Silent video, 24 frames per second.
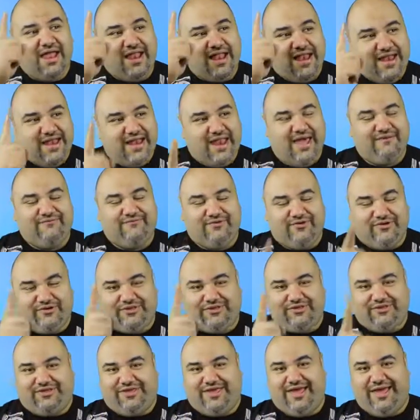Never
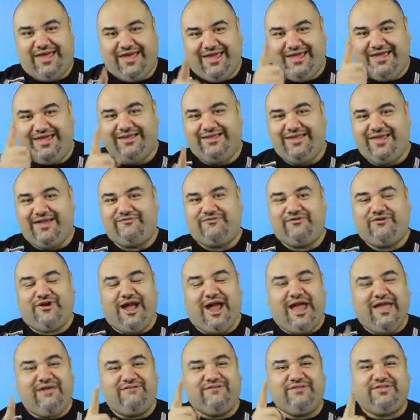say never.
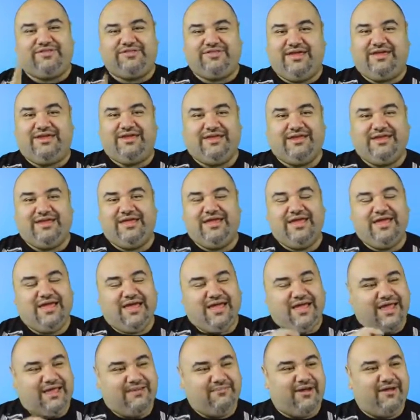I even said it
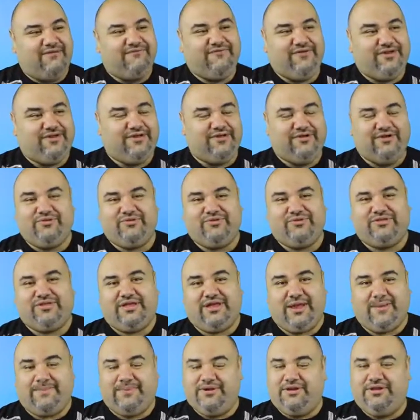in my videos
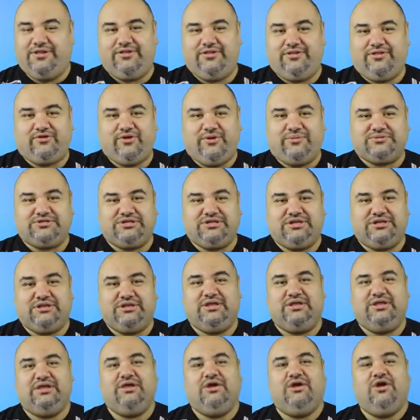that I put in the
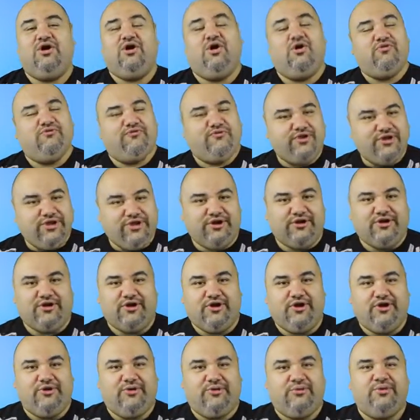description over a year
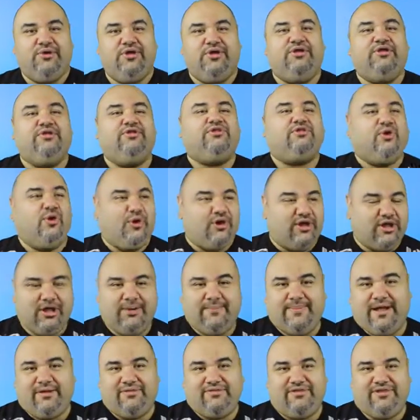ago talking
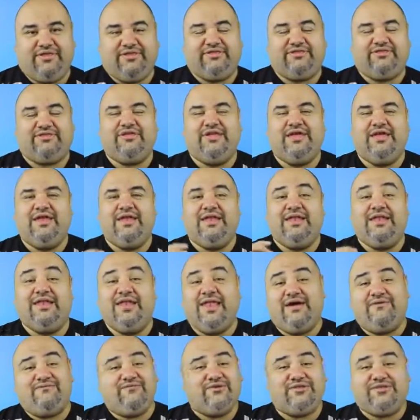about this.
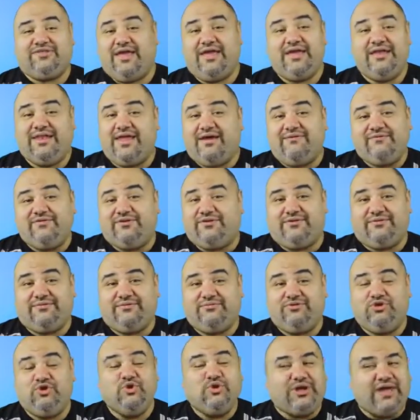Never say never.
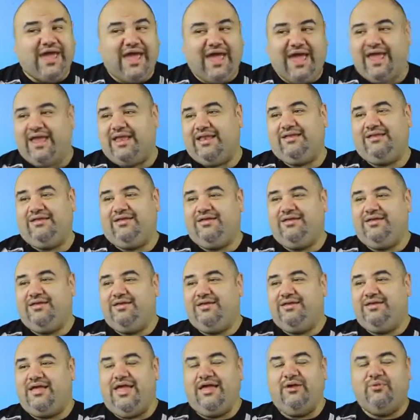You can't.
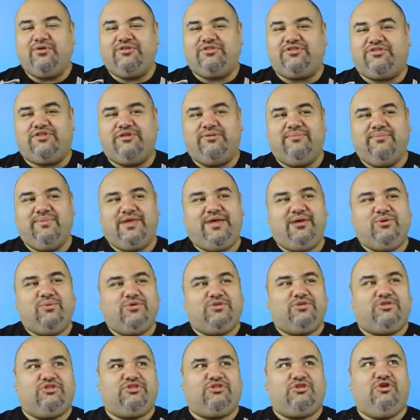It was, to me, it
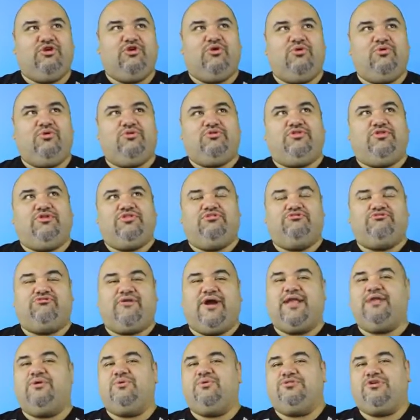was so, the
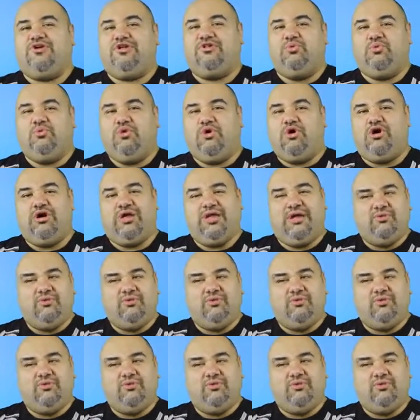writing was on the wall.